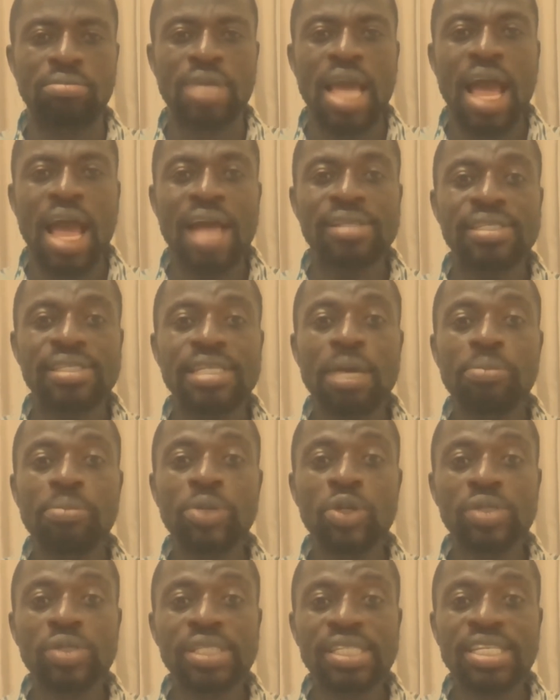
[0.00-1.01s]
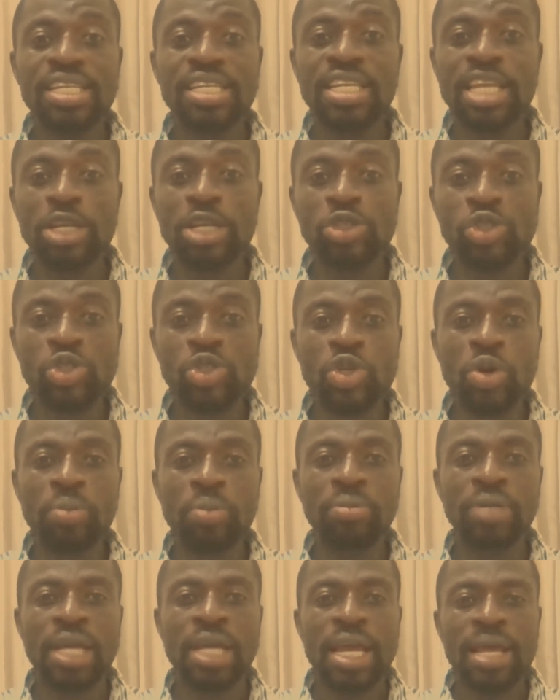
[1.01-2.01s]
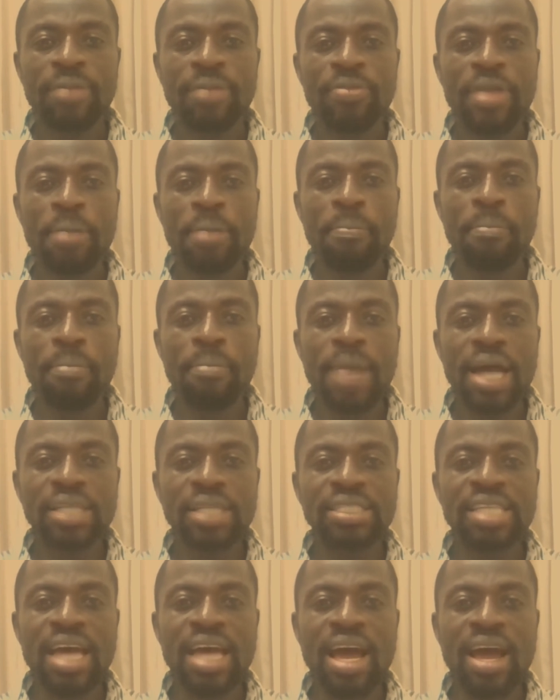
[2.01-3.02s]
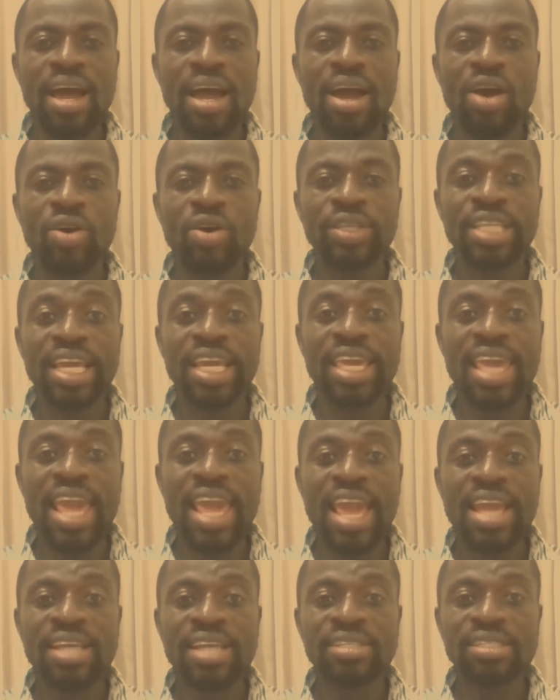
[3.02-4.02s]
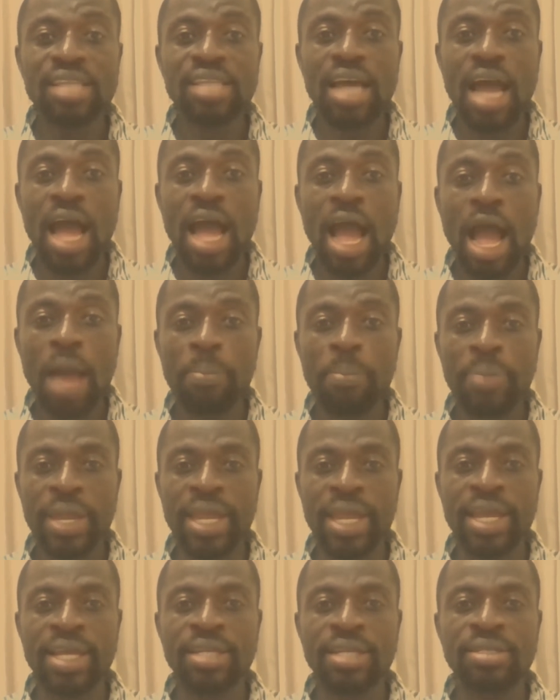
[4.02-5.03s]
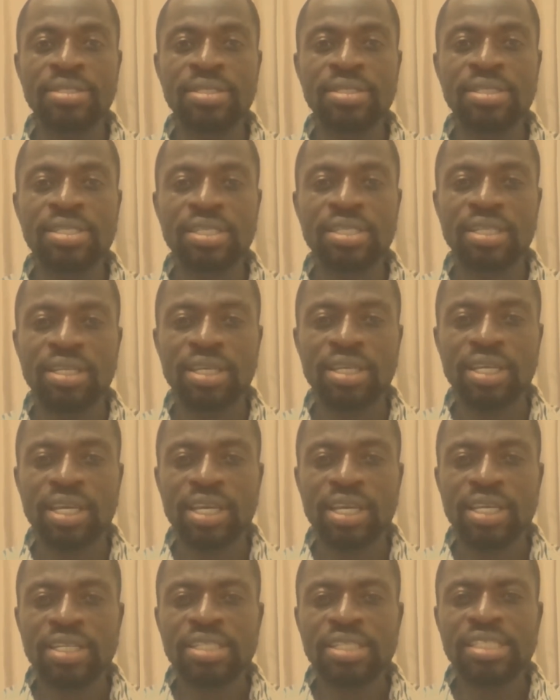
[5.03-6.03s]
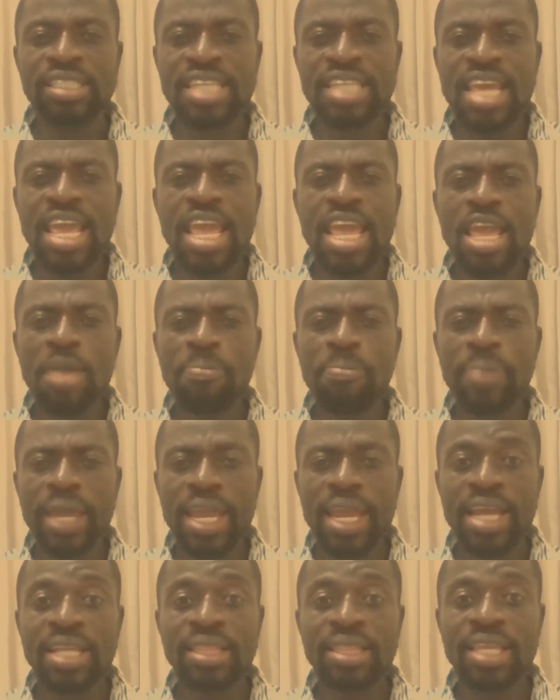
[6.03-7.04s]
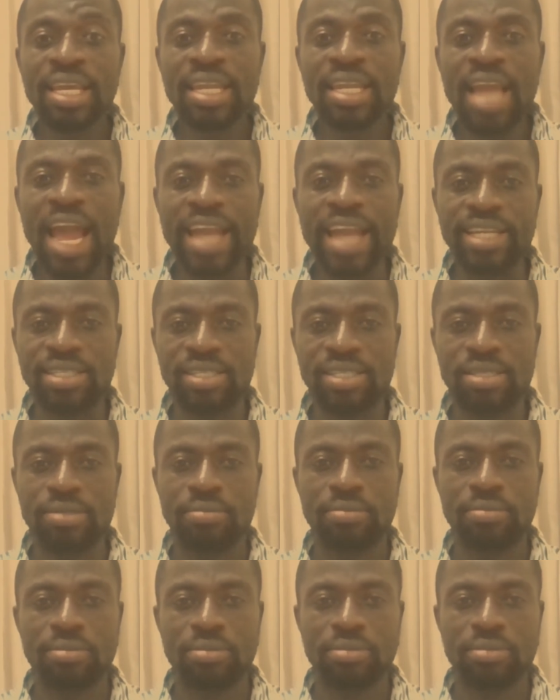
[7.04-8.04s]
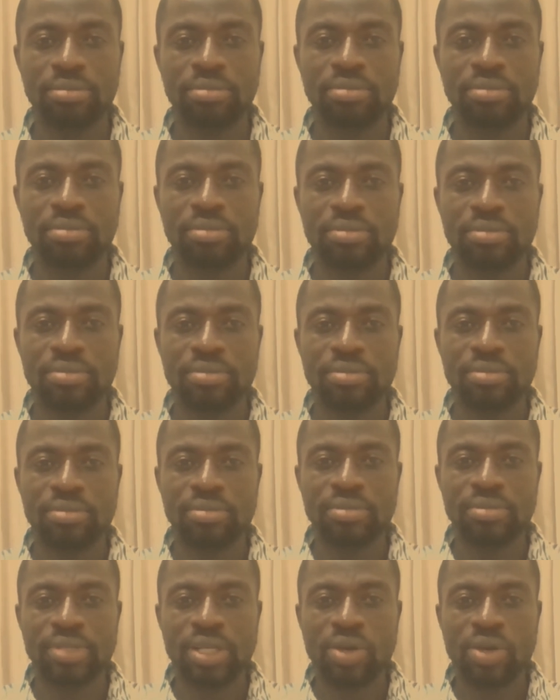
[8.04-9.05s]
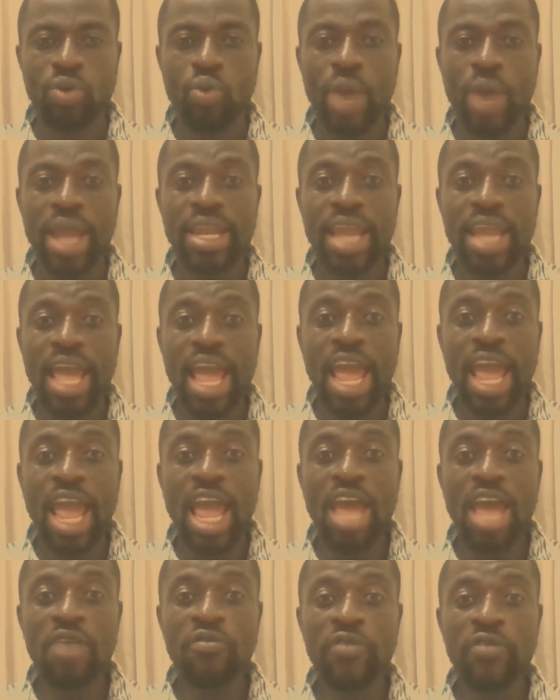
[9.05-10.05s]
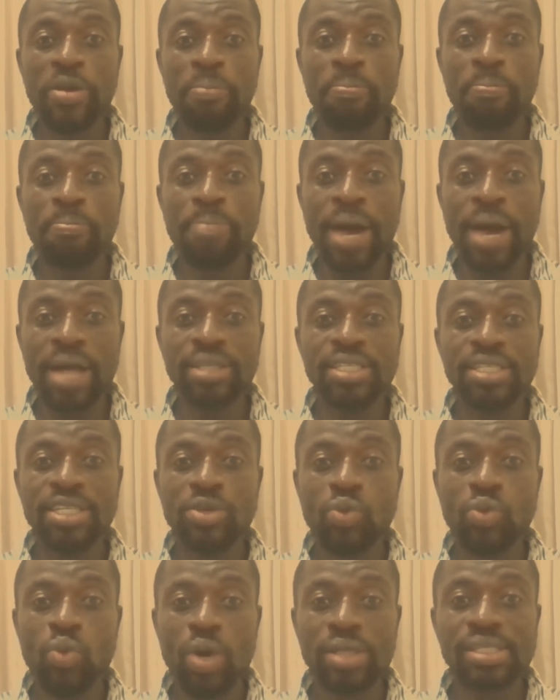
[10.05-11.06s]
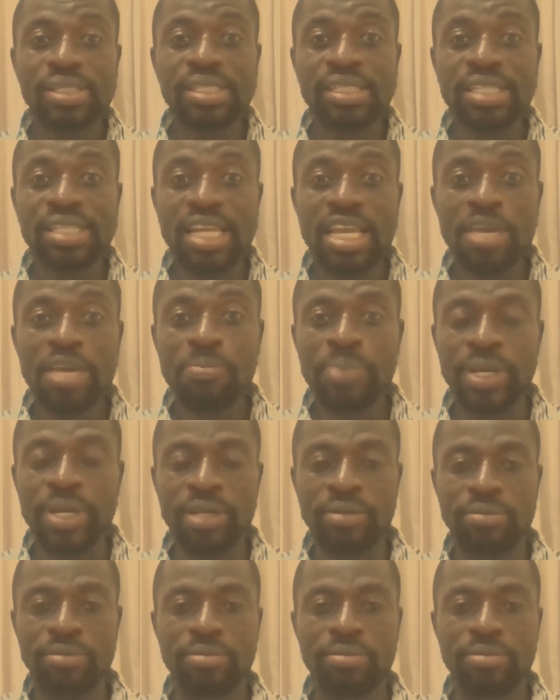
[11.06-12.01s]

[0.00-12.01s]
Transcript: asem no si the sium, the matter or the case happened deep in the night when everybody was sleeping.